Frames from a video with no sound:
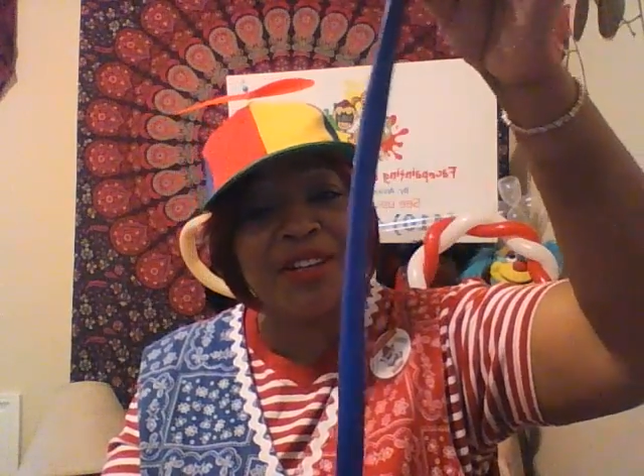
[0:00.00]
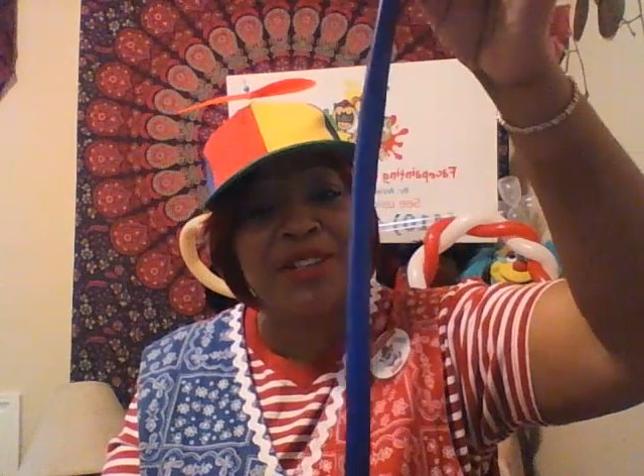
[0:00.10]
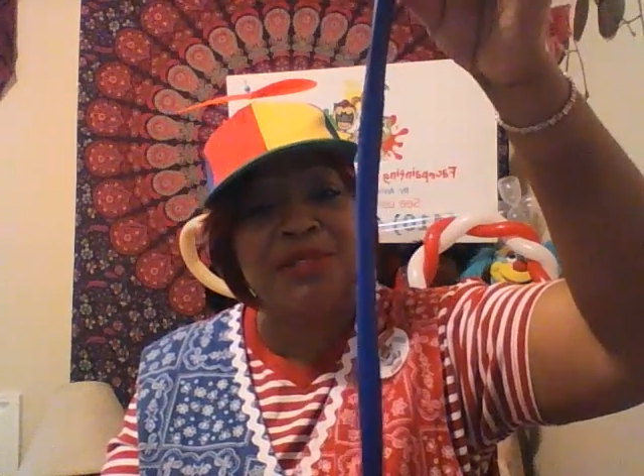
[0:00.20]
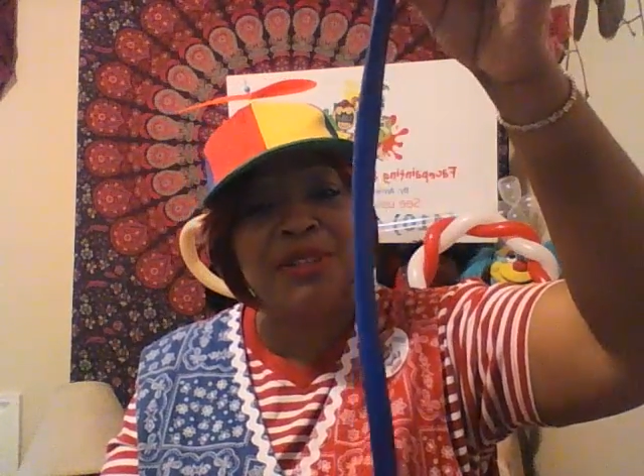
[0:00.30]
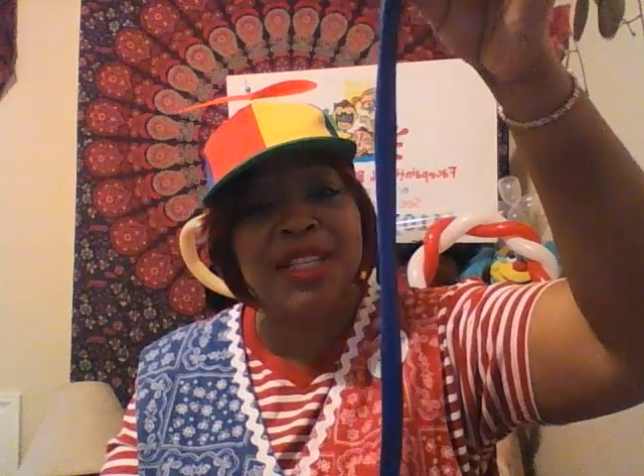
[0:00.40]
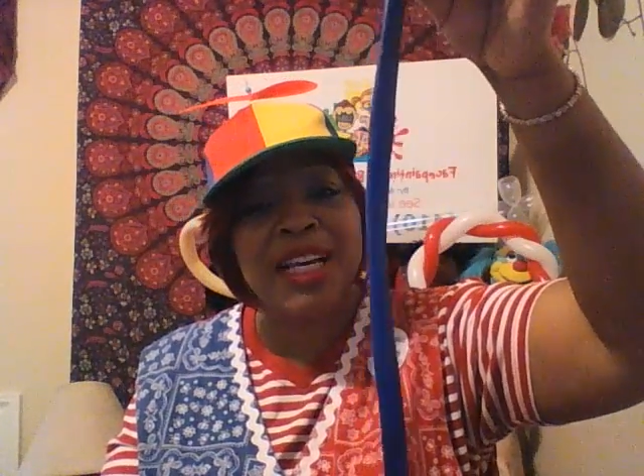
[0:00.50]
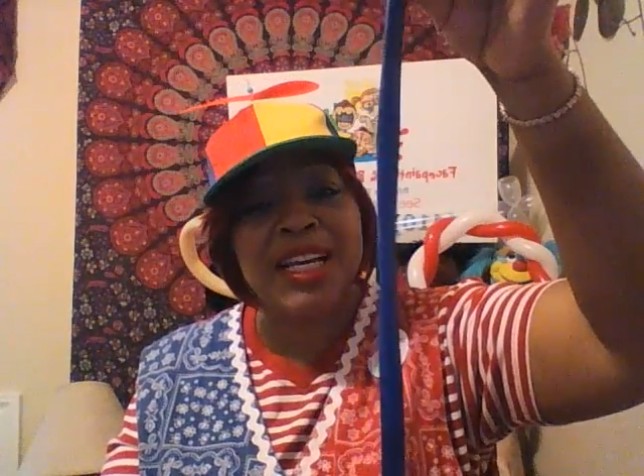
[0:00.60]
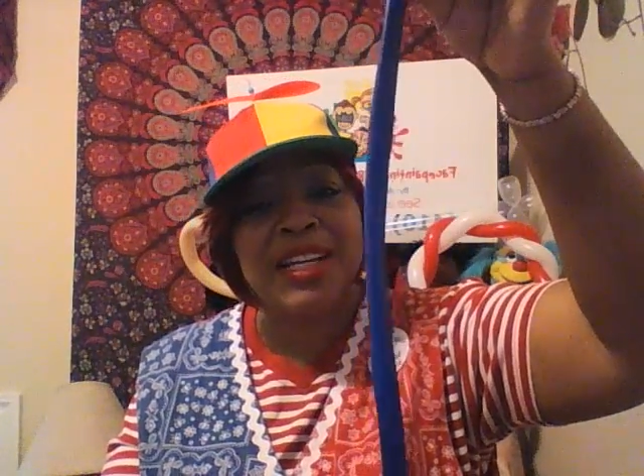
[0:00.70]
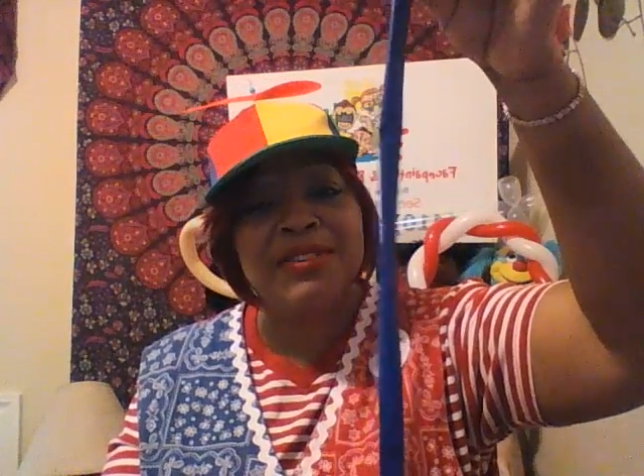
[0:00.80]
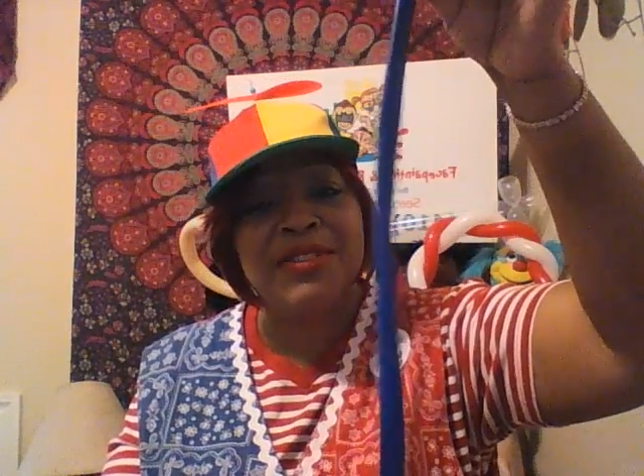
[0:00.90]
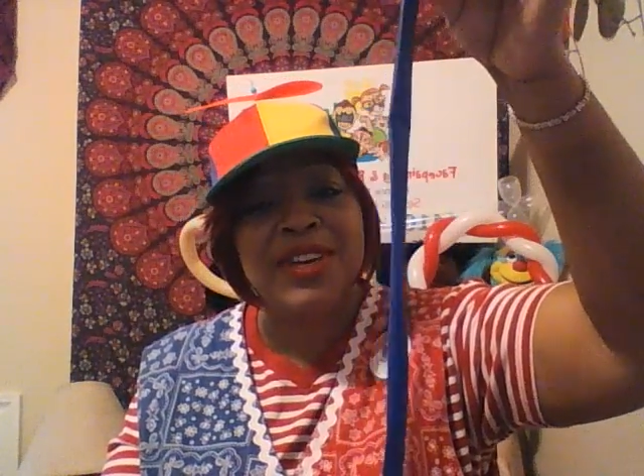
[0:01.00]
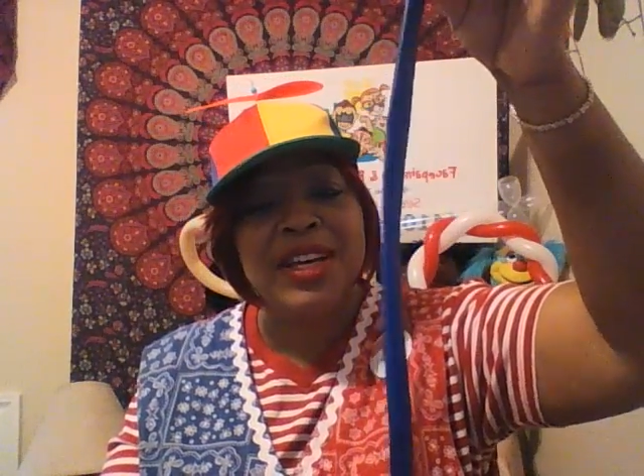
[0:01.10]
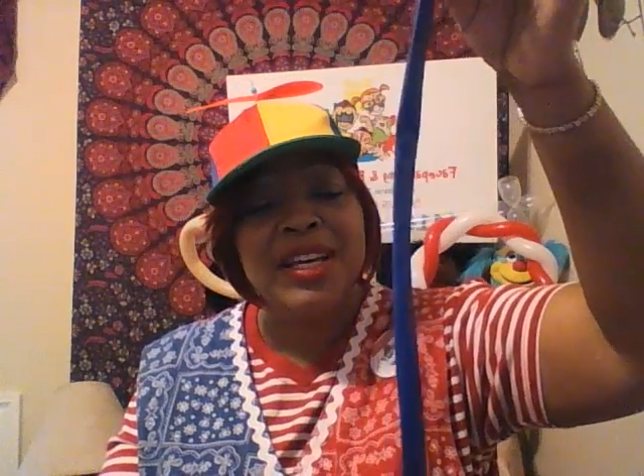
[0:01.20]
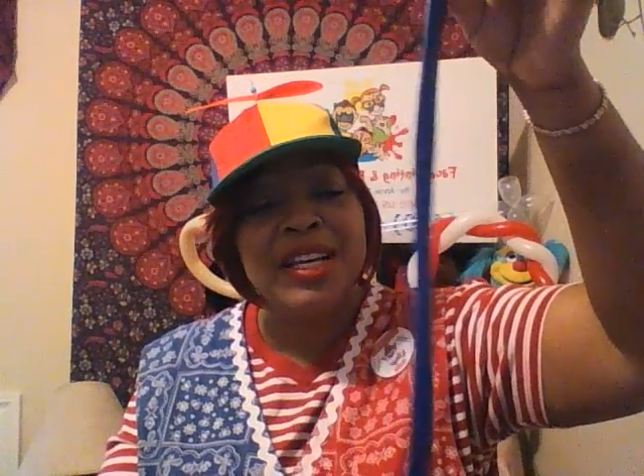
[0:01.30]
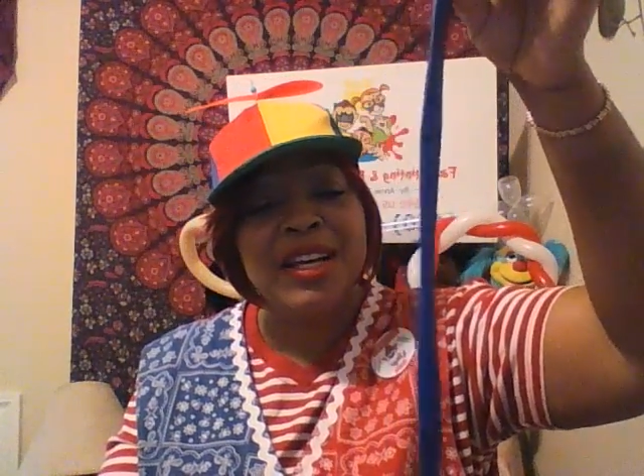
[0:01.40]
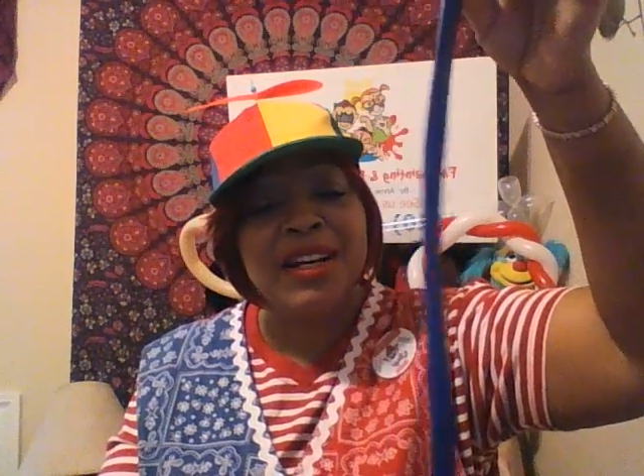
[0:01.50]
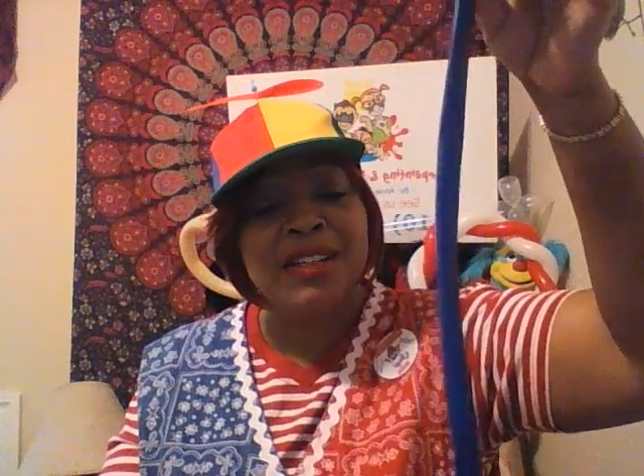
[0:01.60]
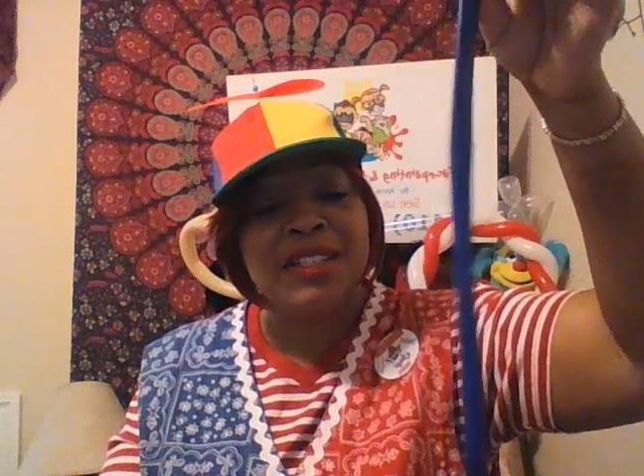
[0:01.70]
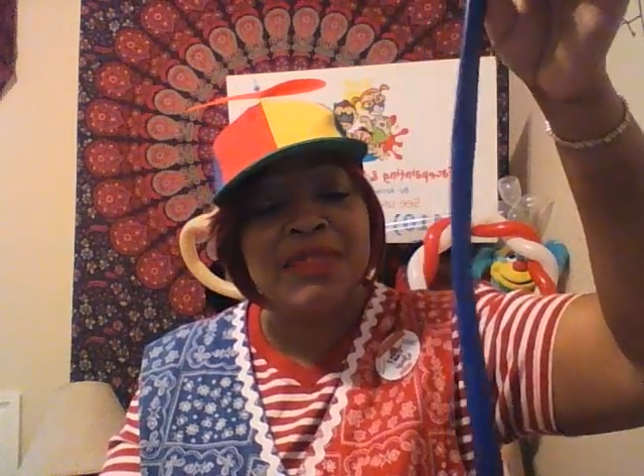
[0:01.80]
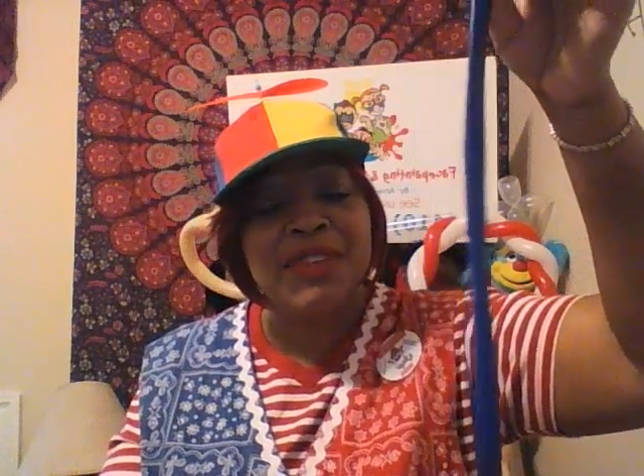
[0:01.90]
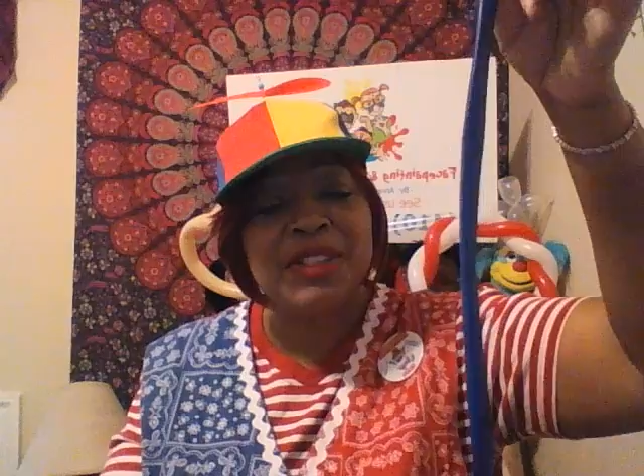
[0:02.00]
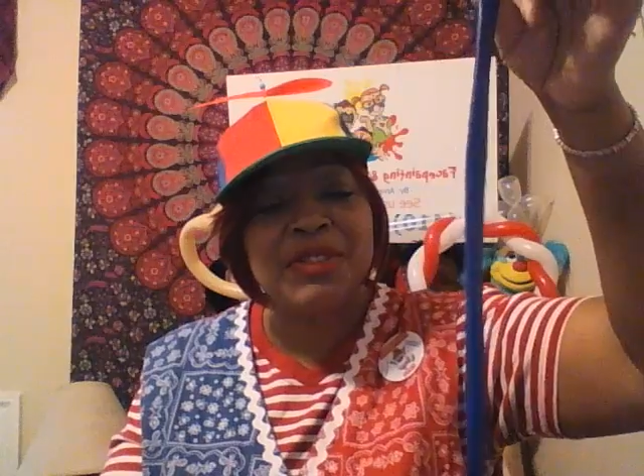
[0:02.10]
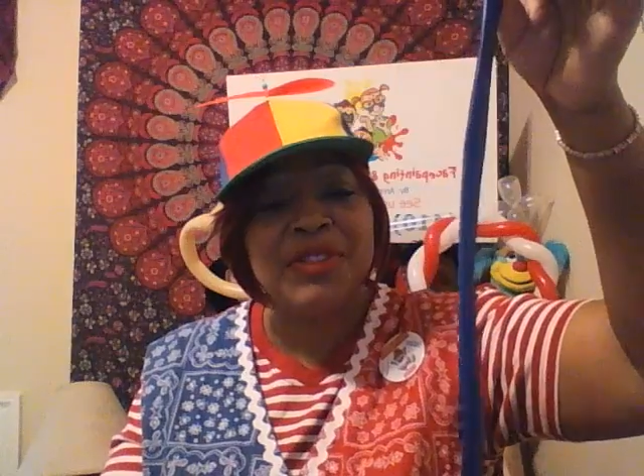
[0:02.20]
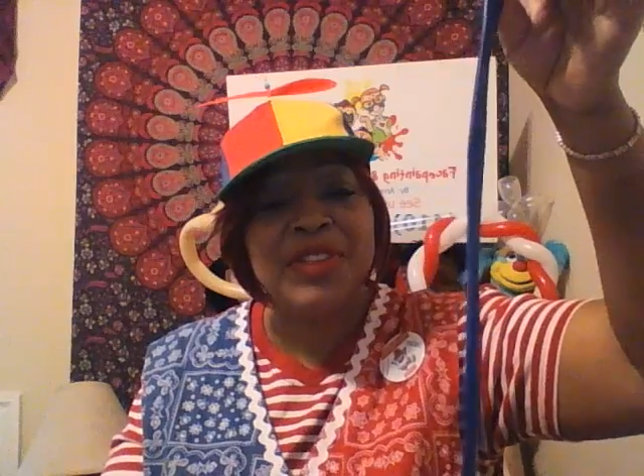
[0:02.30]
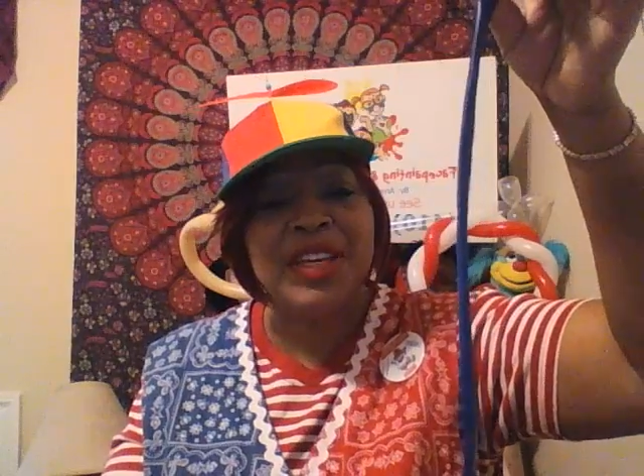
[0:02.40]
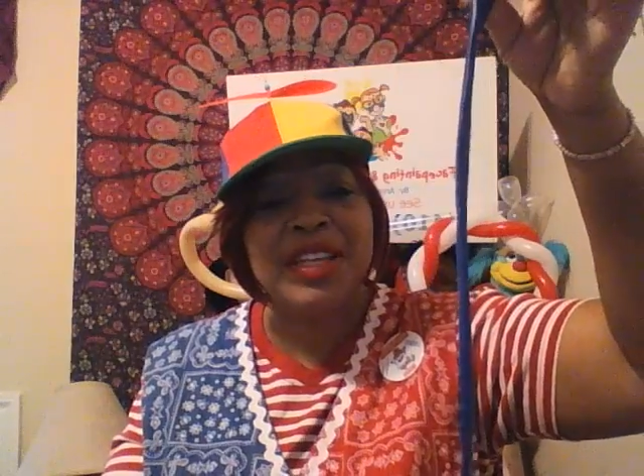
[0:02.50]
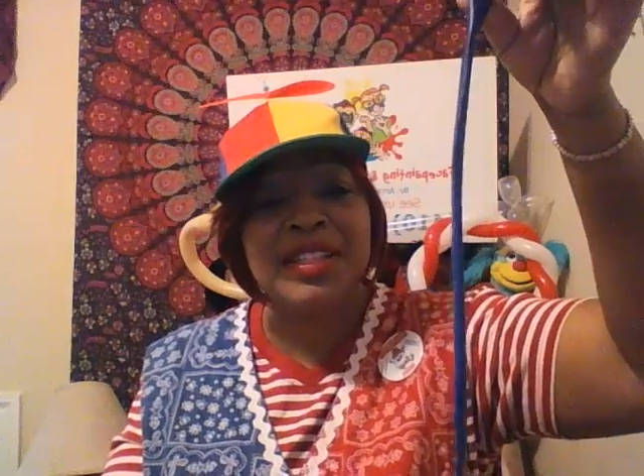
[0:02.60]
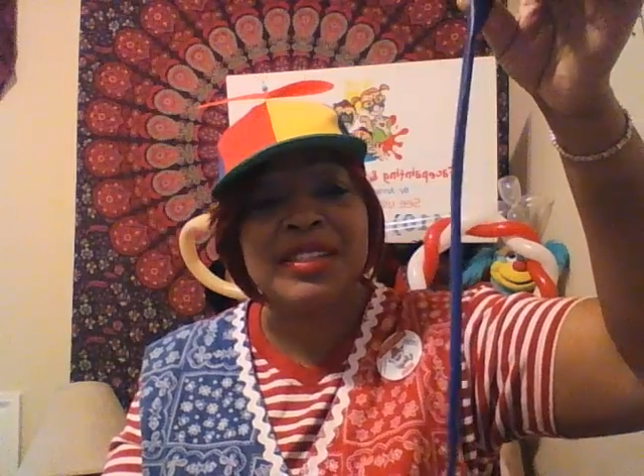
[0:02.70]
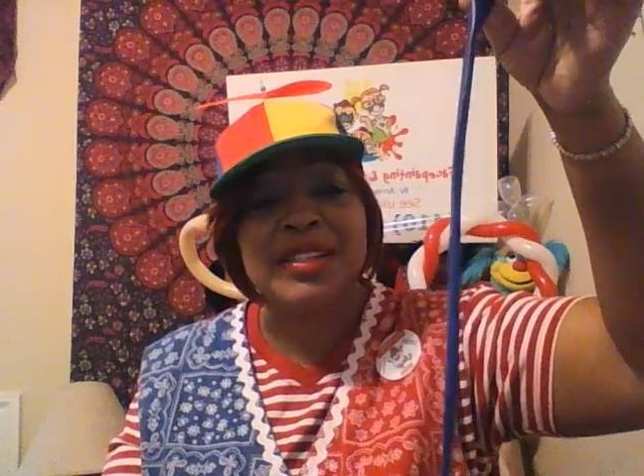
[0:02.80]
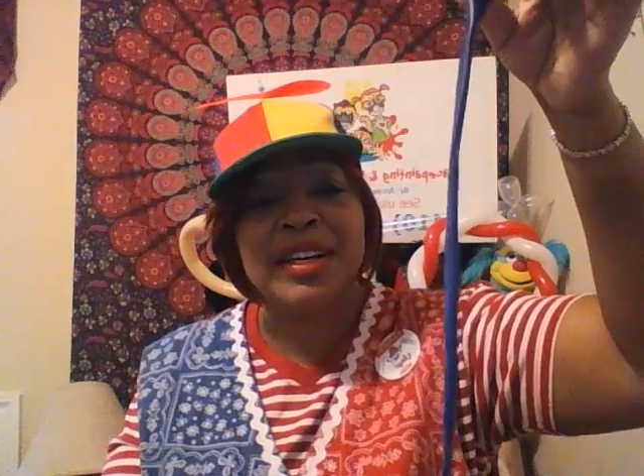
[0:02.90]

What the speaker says: can do a lot of special things.